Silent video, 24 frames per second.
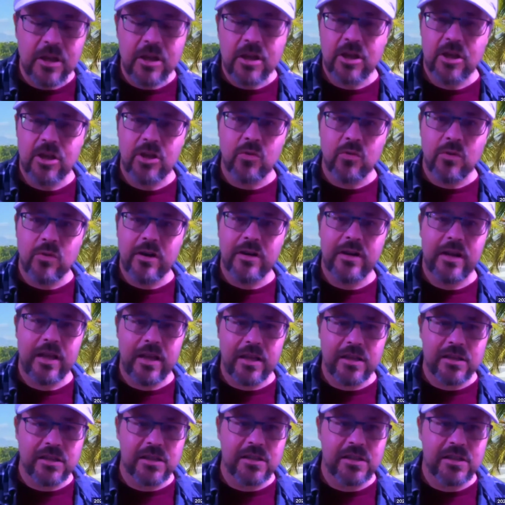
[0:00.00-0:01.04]
You want a
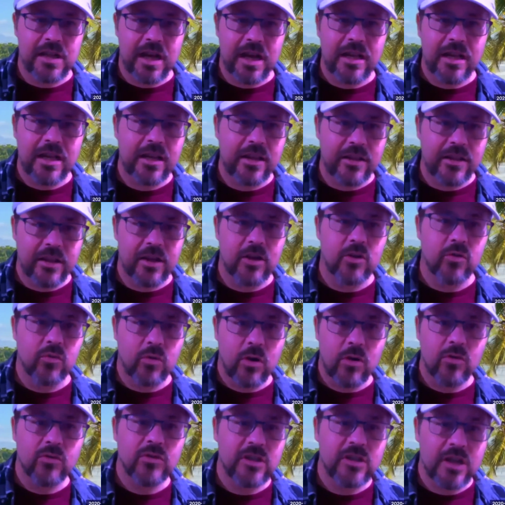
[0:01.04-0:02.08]
society that
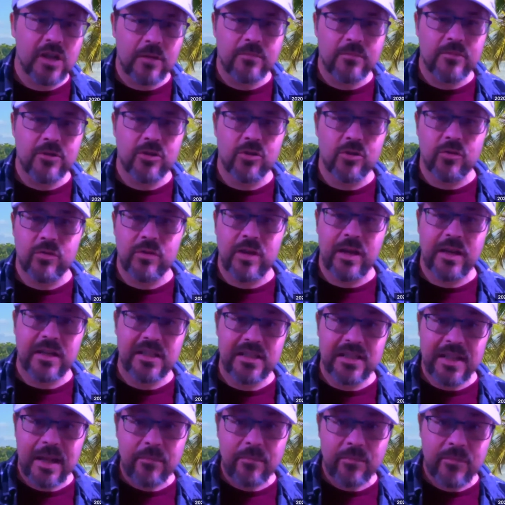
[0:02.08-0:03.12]
grows up to
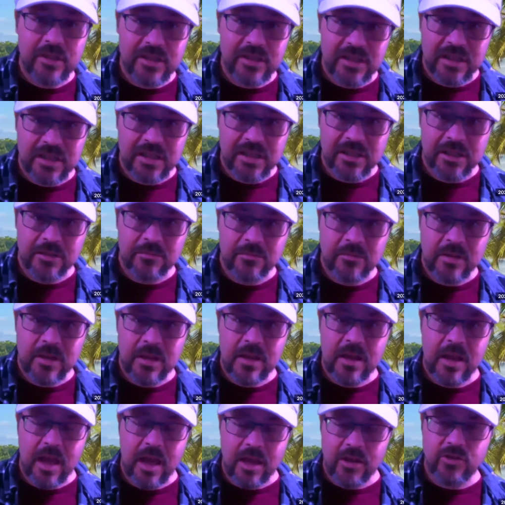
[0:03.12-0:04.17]
accept the system
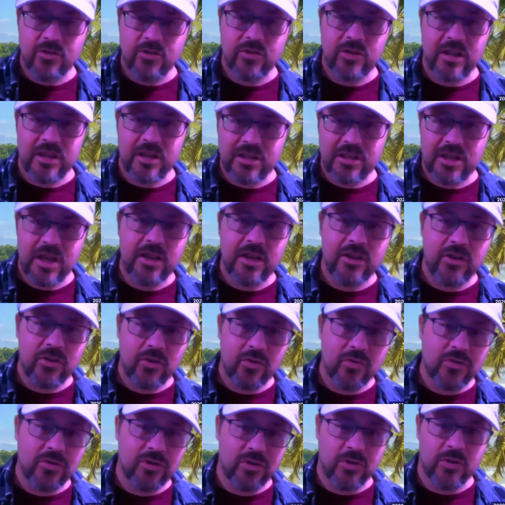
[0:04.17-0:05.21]
and to continue
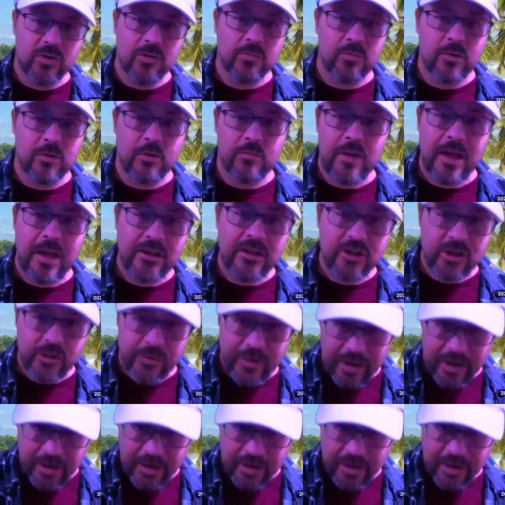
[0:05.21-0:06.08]
to perpetuate